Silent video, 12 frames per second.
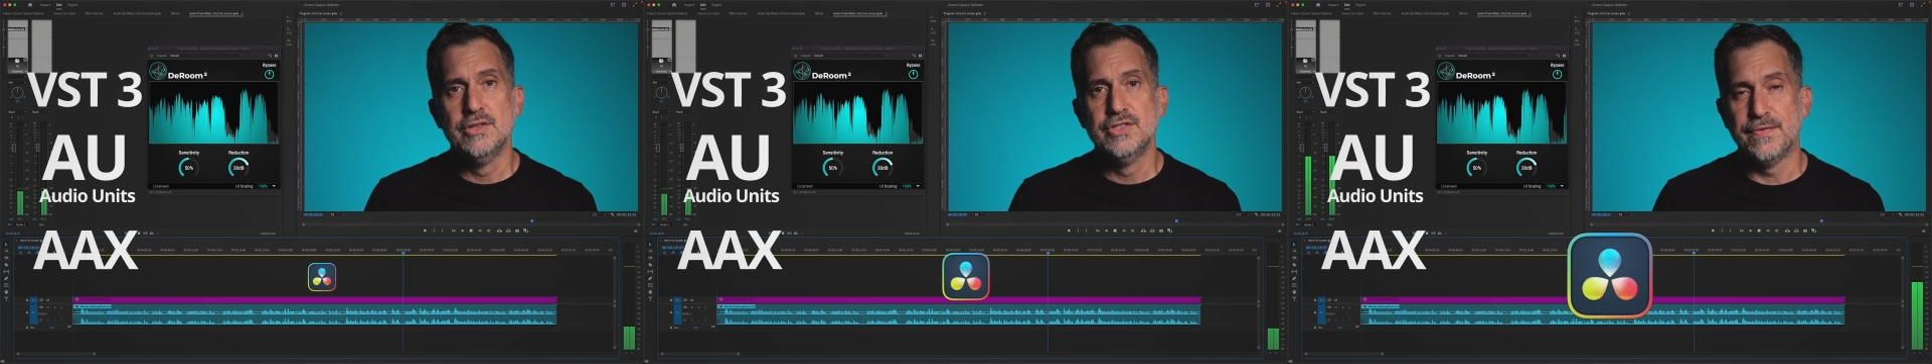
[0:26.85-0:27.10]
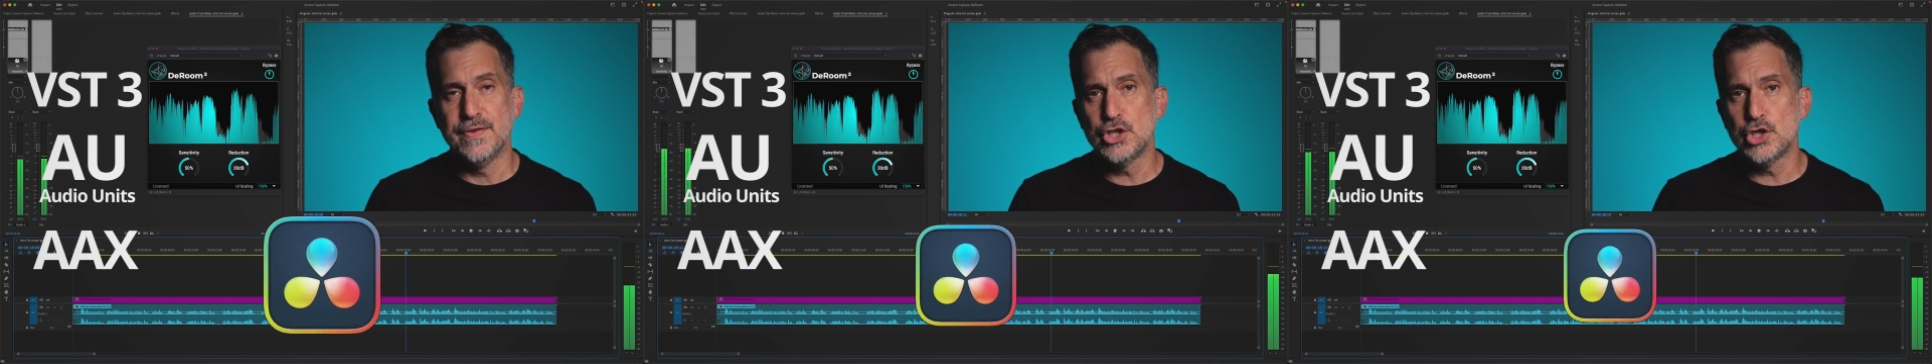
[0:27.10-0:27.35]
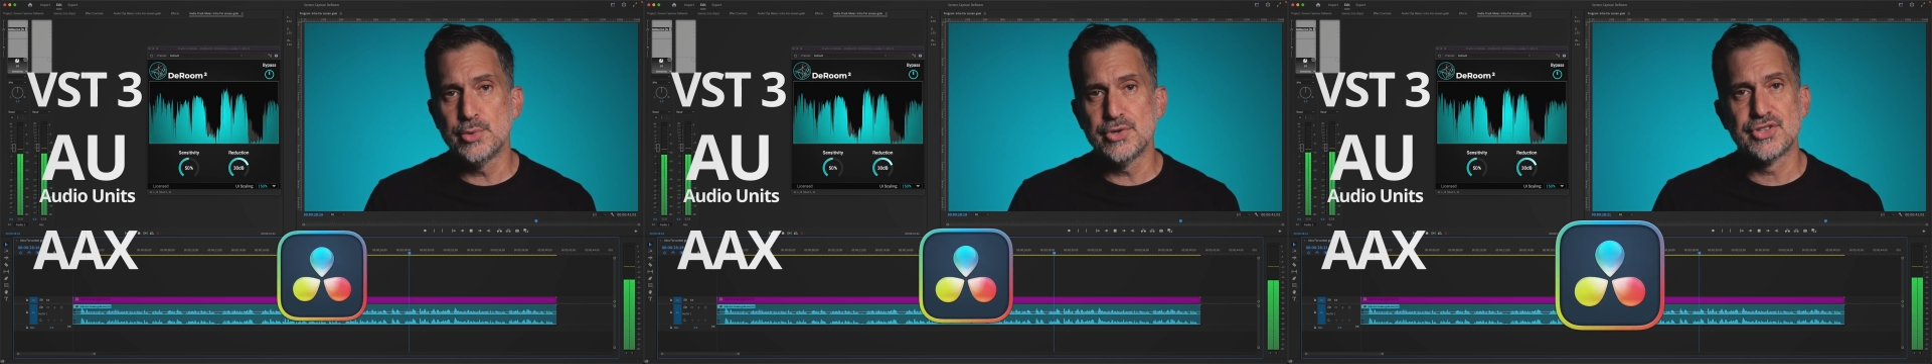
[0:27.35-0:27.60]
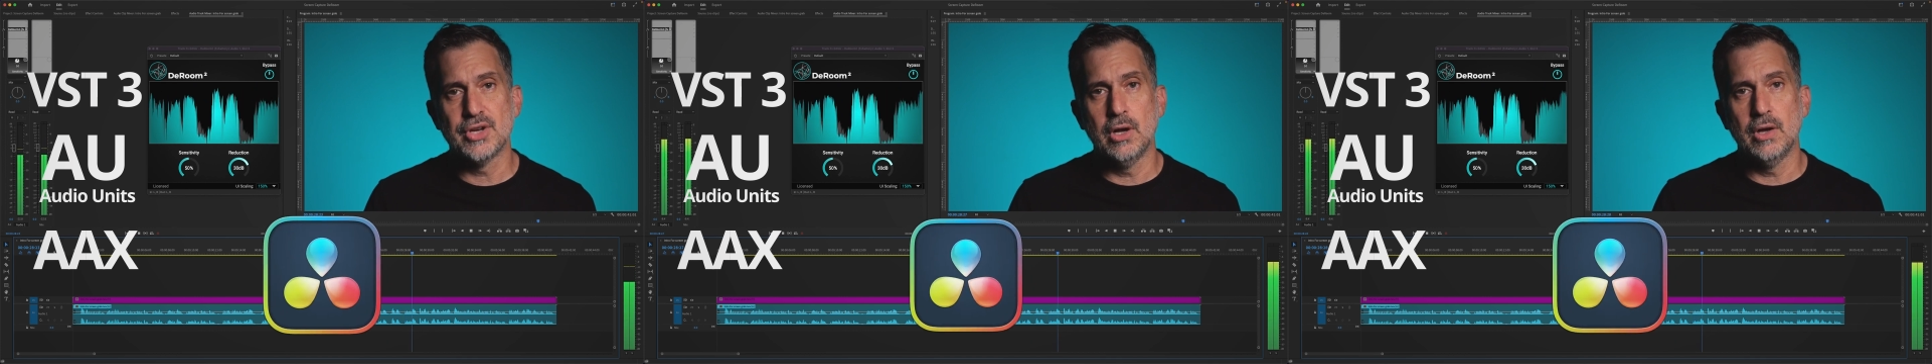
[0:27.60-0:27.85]
DaVinci
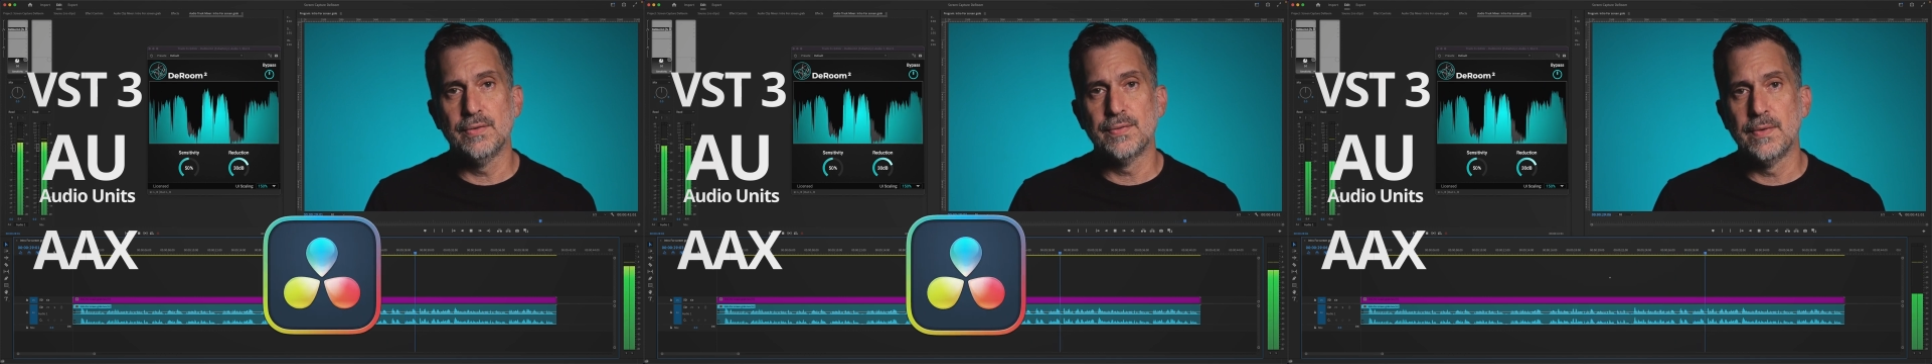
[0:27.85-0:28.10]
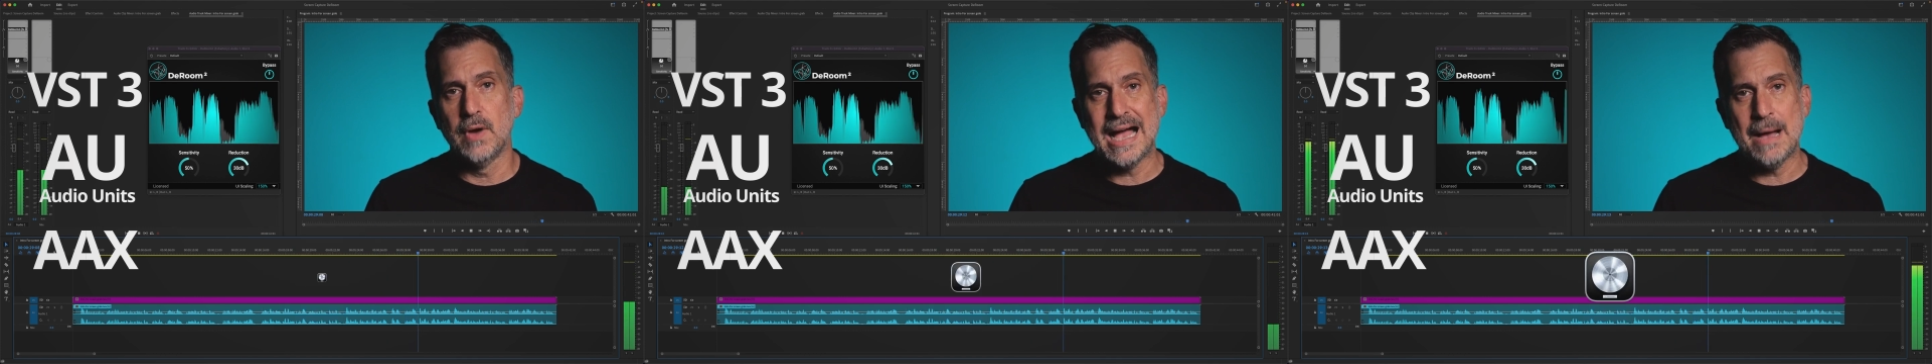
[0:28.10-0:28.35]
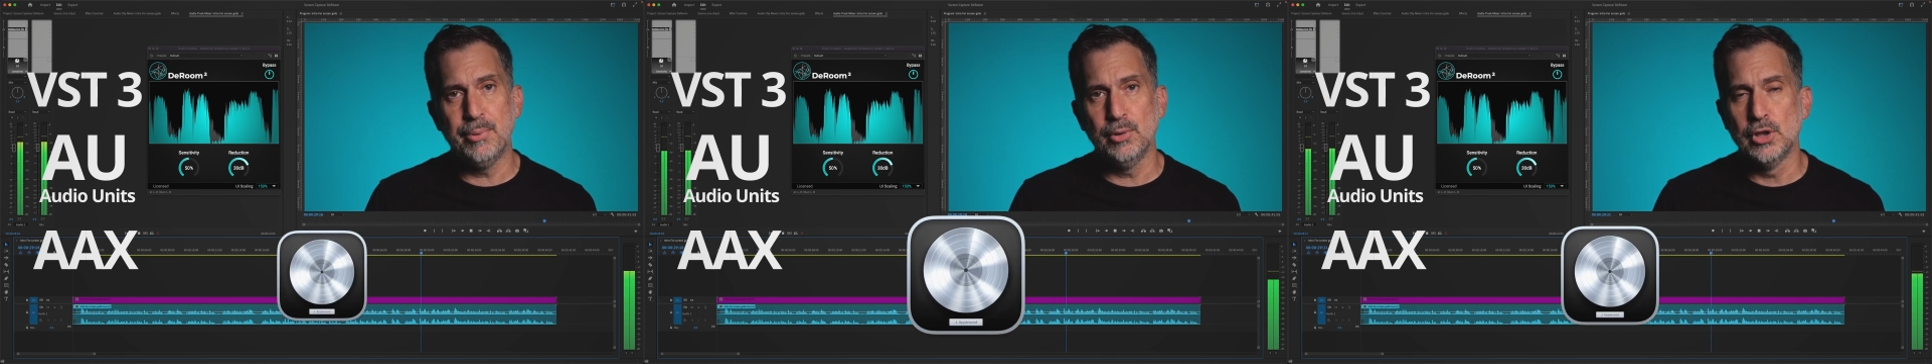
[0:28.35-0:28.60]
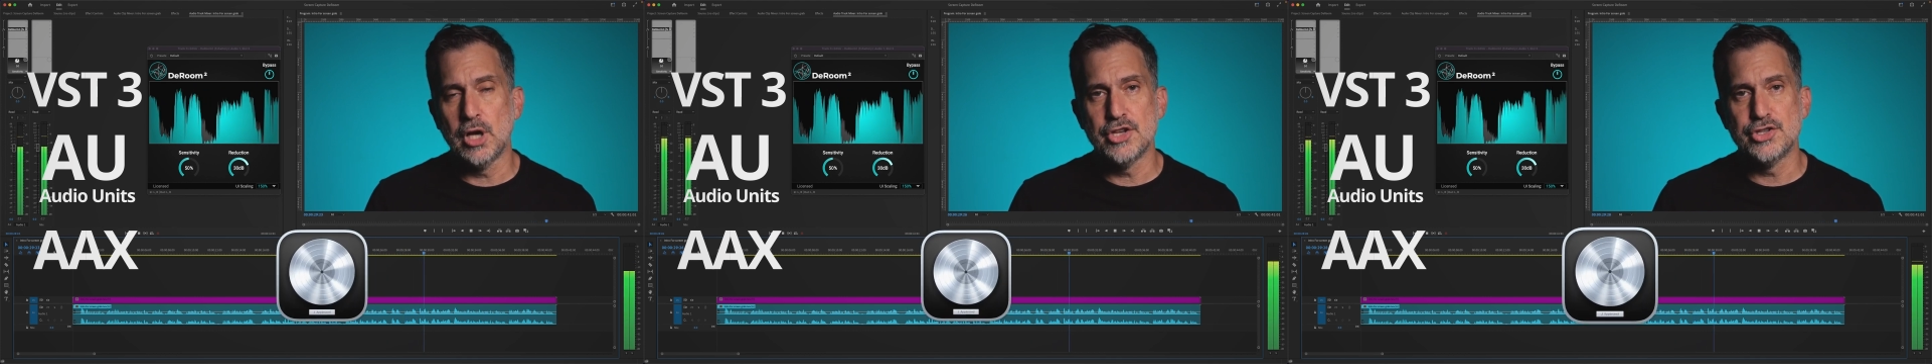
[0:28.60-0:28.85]
Resolve,
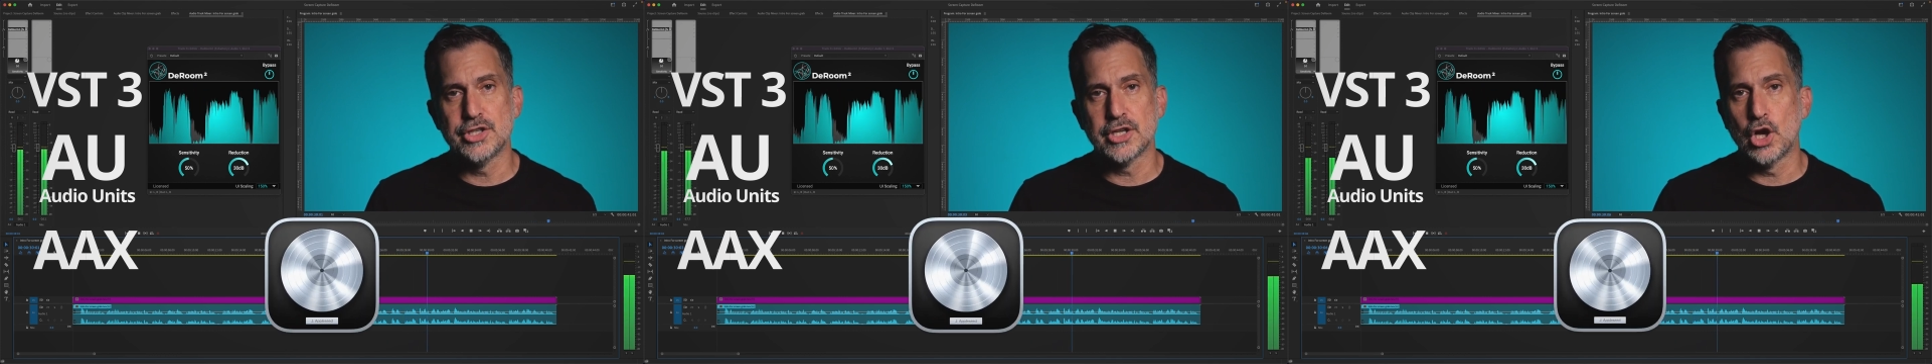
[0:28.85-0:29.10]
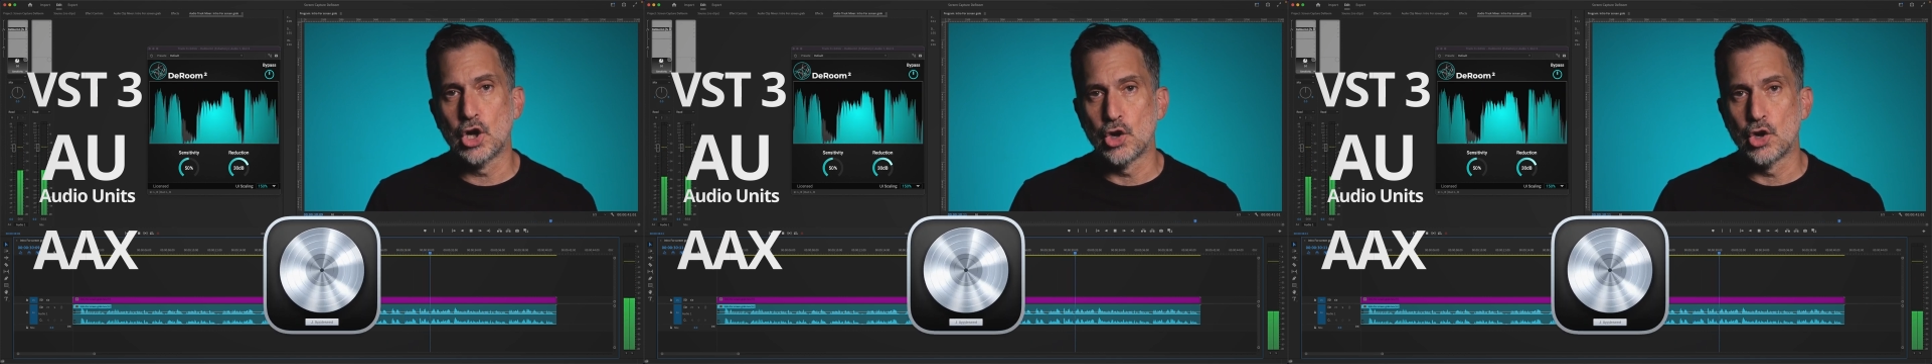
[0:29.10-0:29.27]
Apple Logic,